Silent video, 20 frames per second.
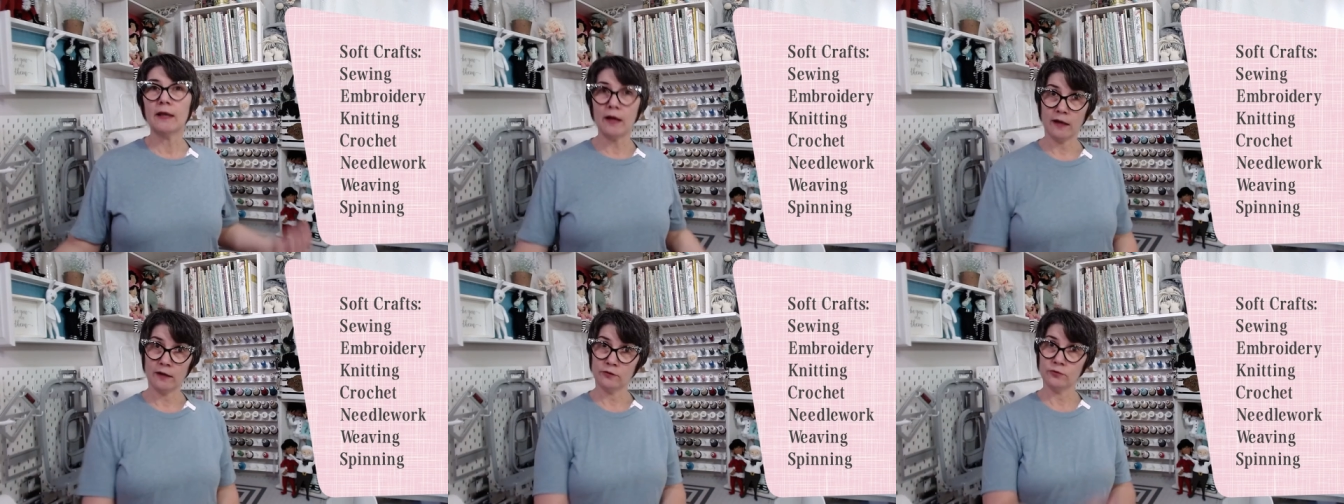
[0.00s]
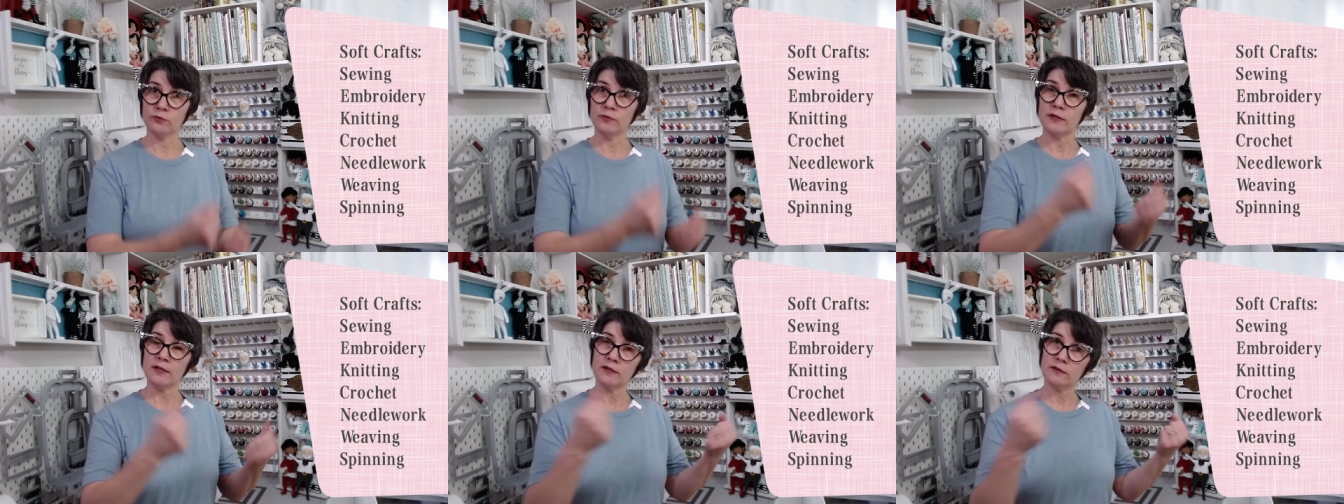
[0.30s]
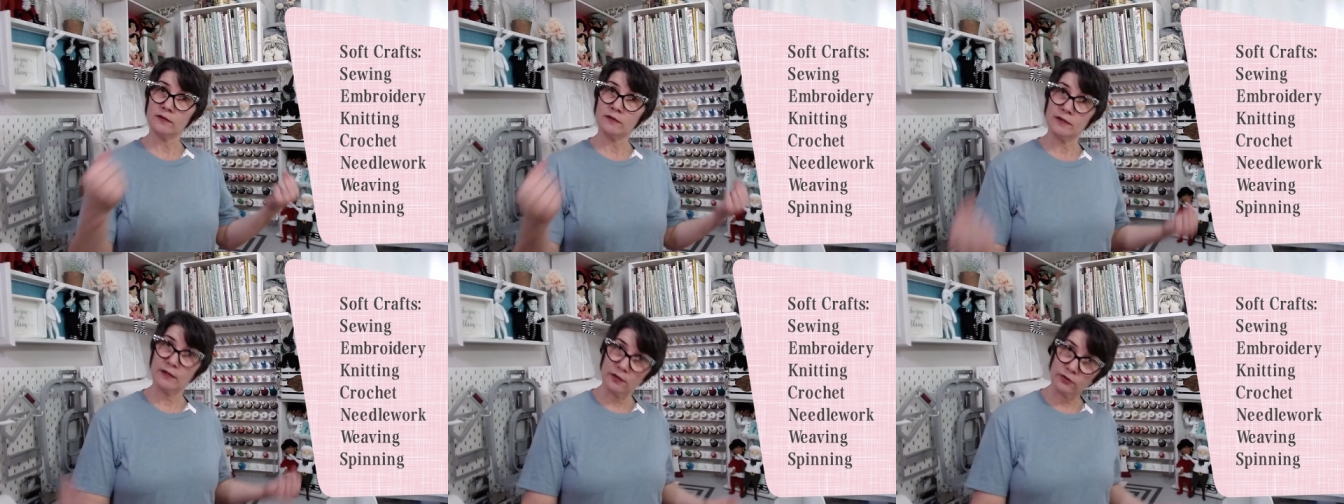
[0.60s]
under
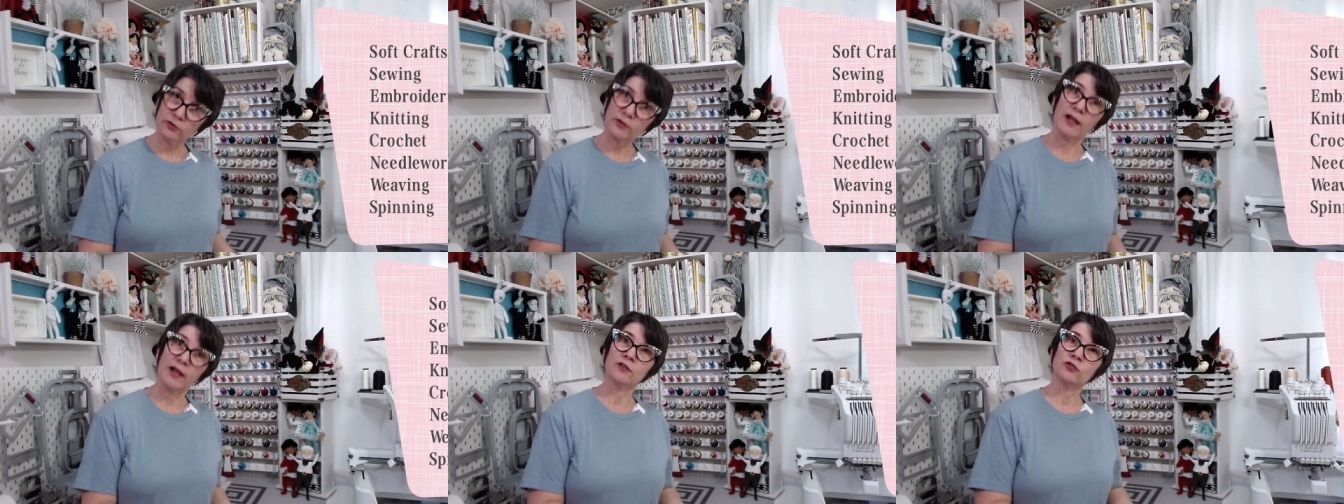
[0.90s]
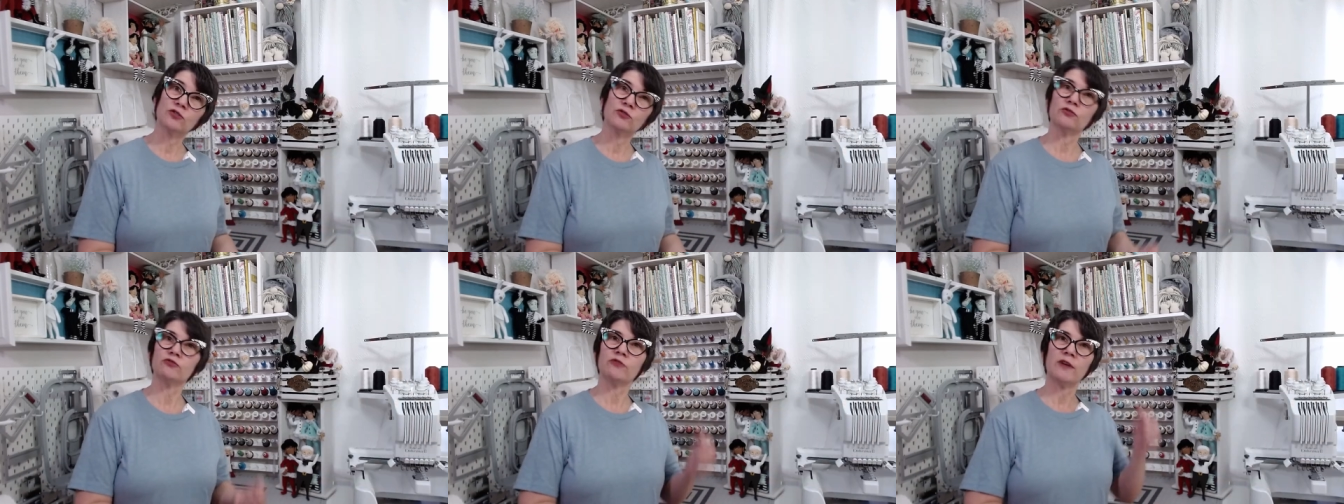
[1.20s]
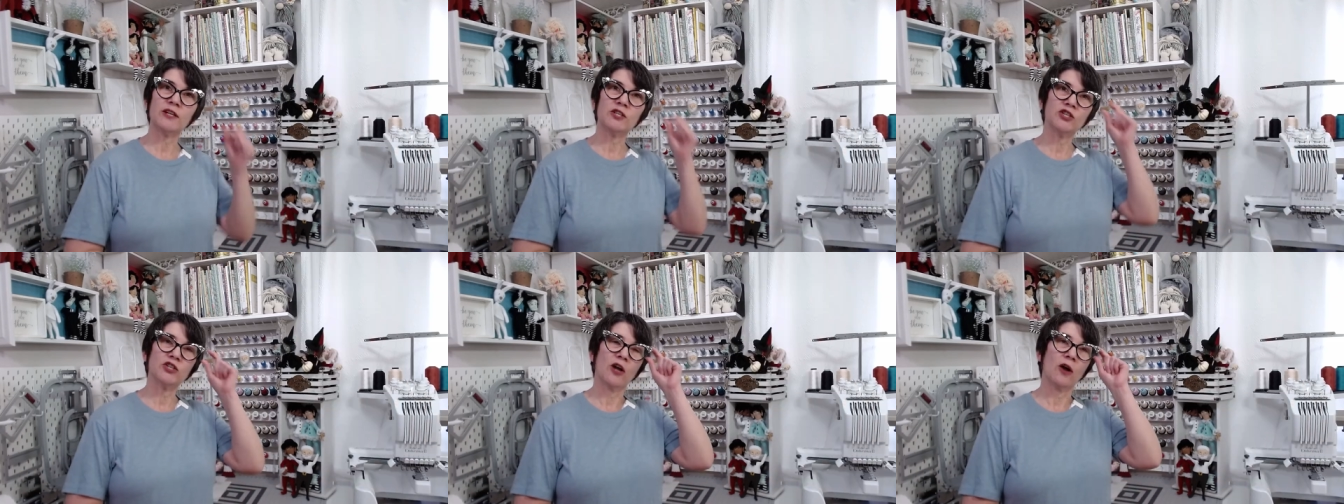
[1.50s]
this international
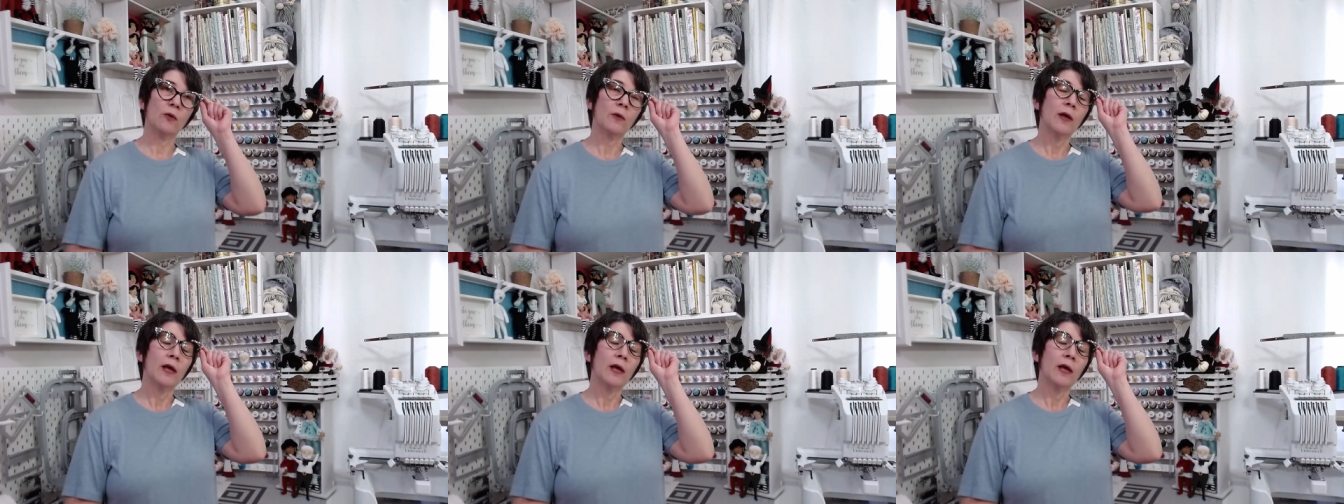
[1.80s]
trade show.